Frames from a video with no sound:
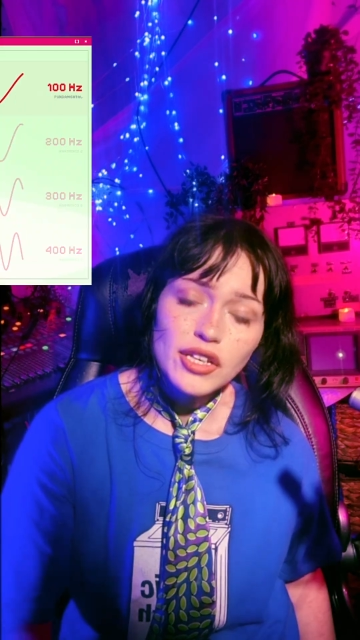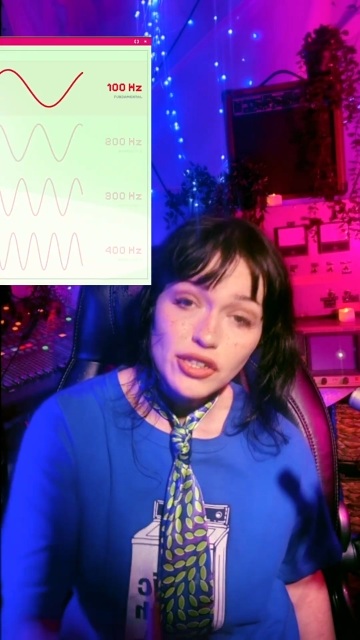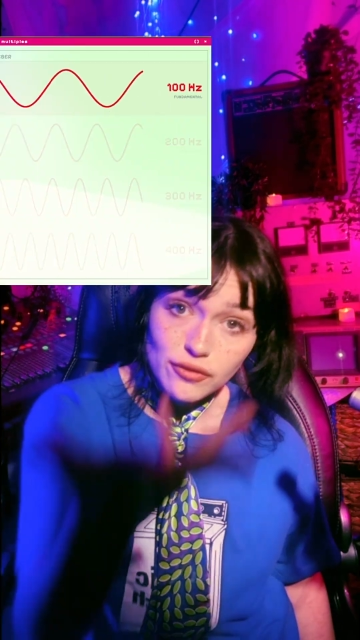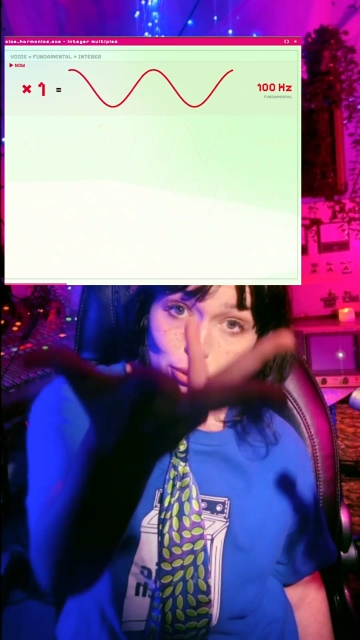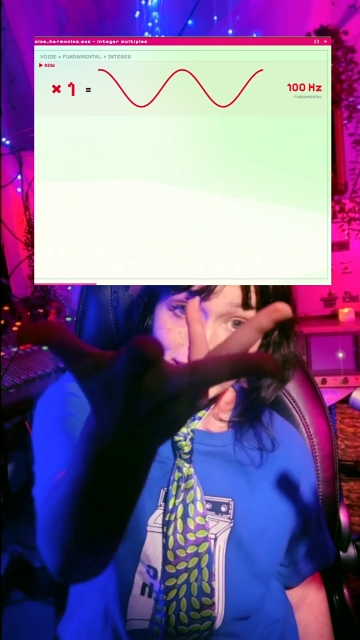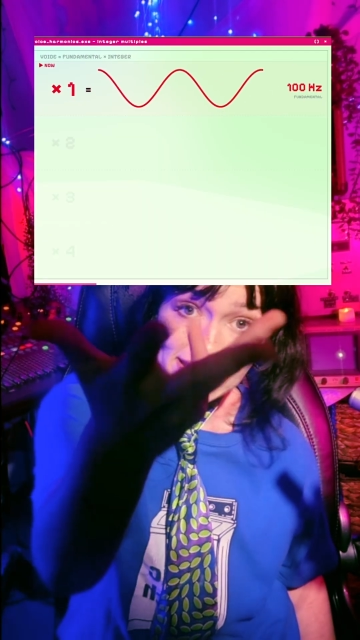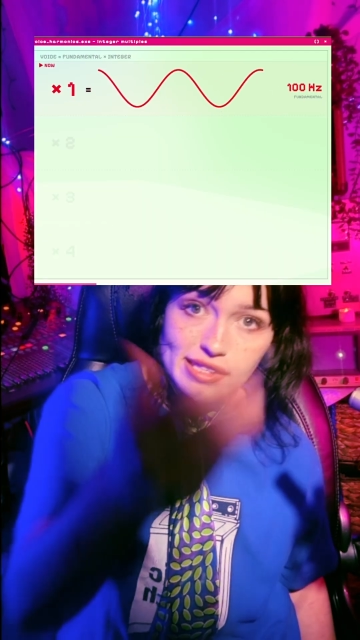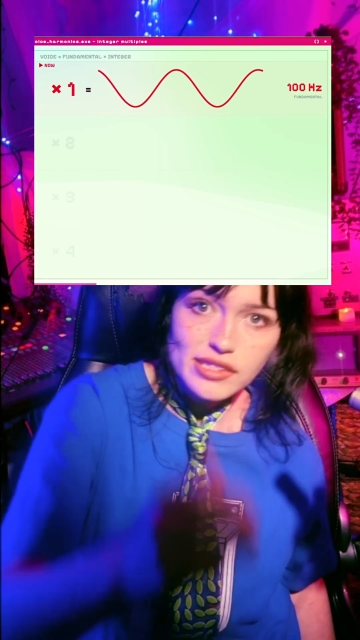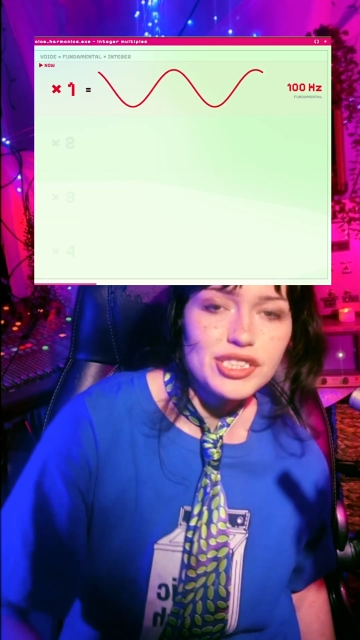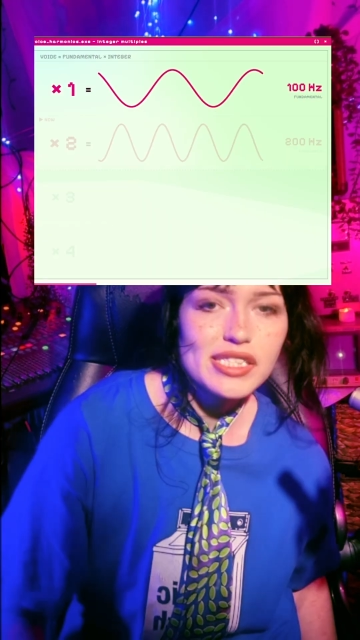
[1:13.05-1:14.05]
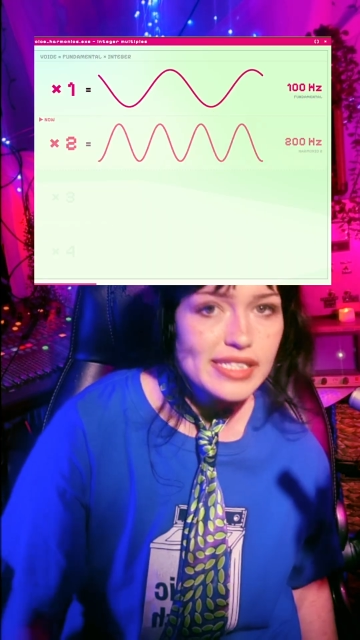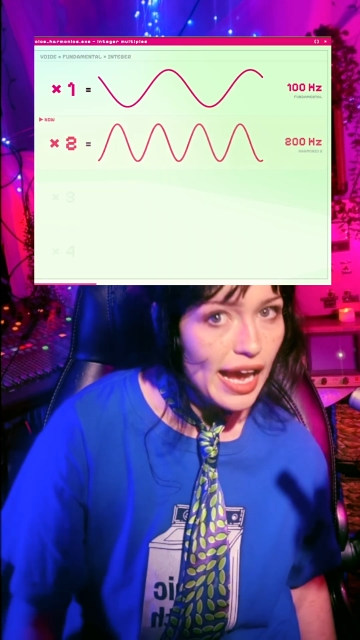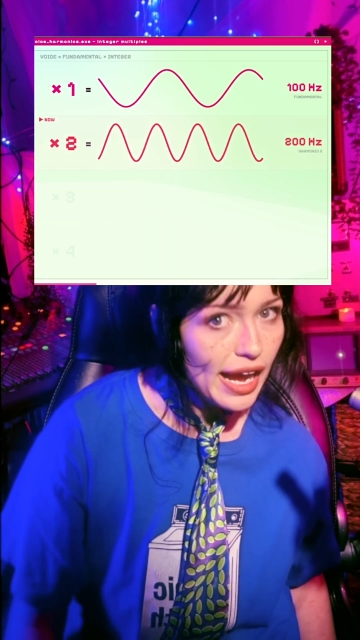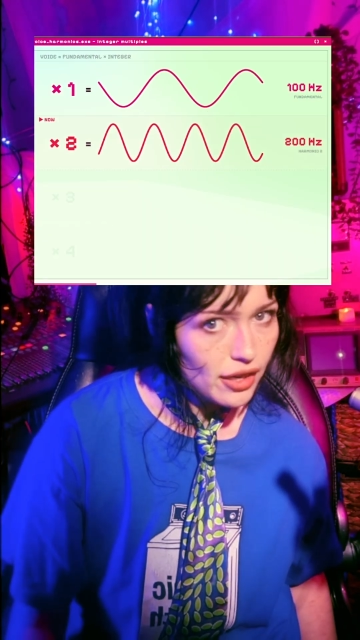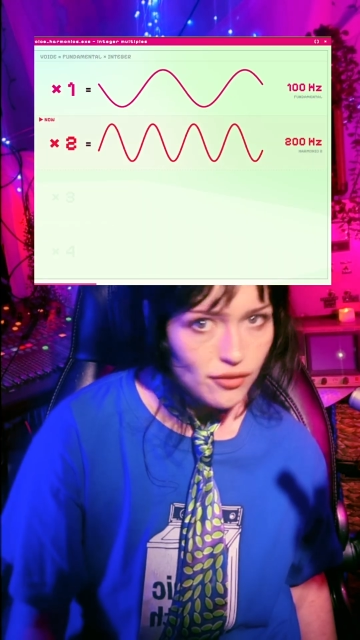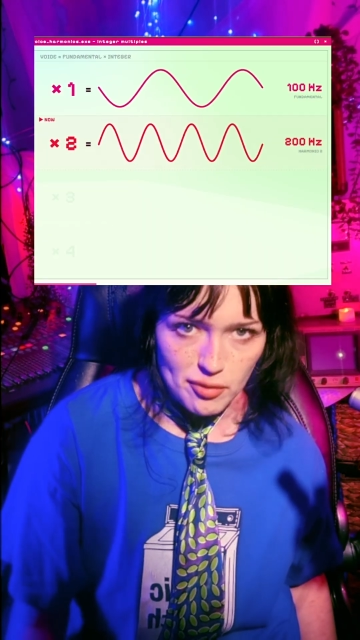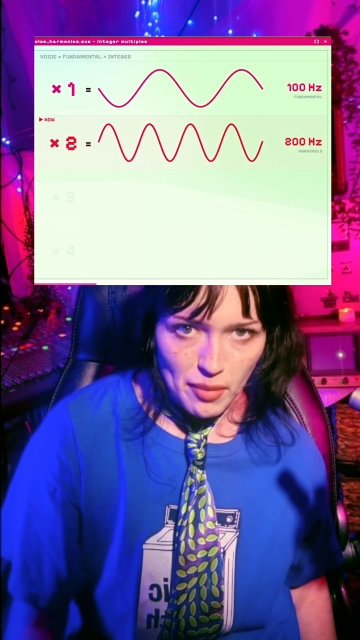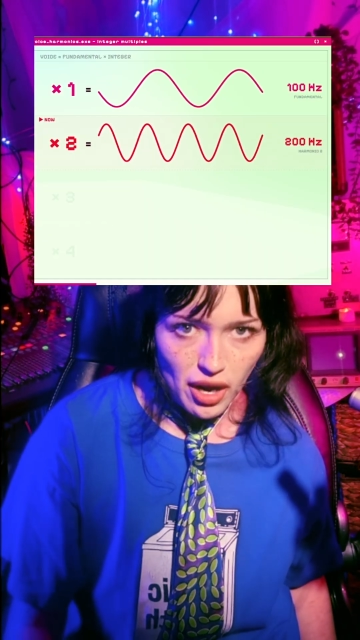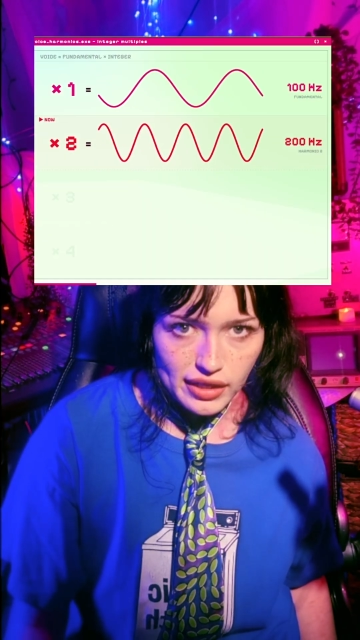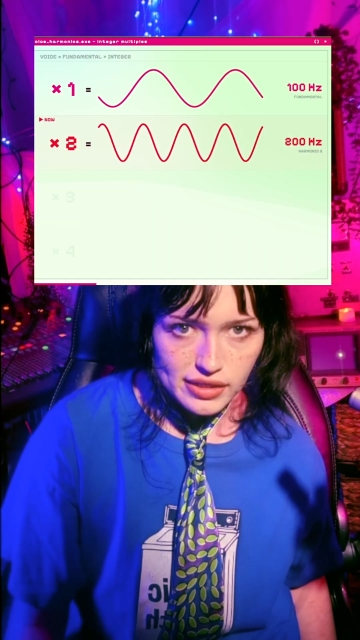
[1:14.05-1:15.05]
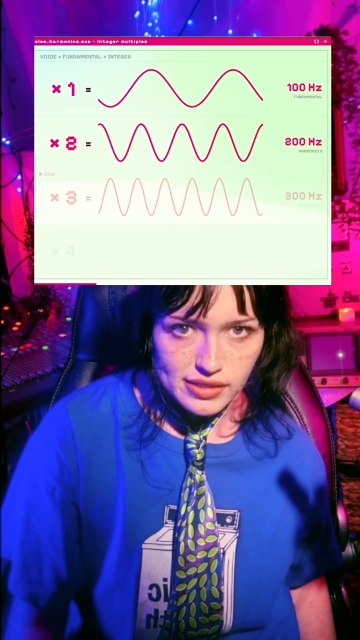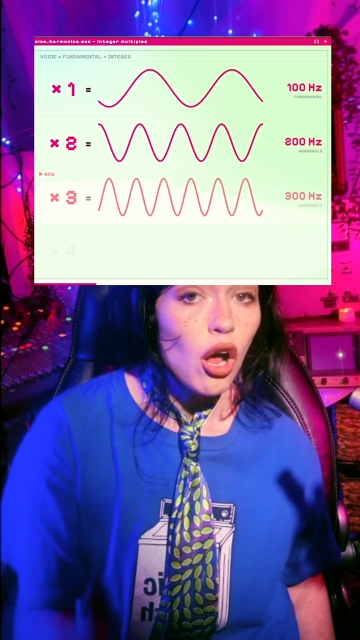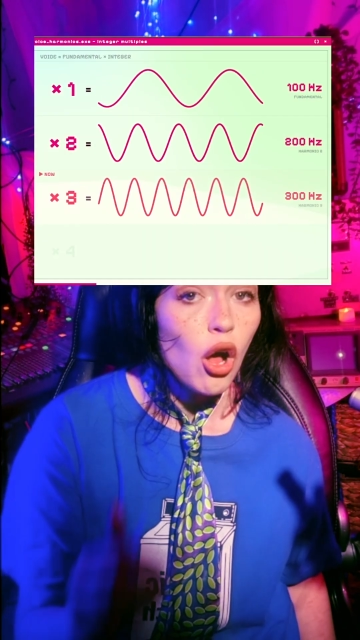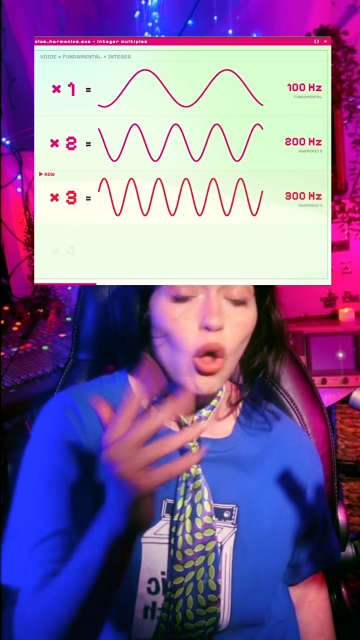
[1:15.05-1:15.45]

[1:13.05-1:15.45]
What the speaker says: Your voice is just a stack of harmonics.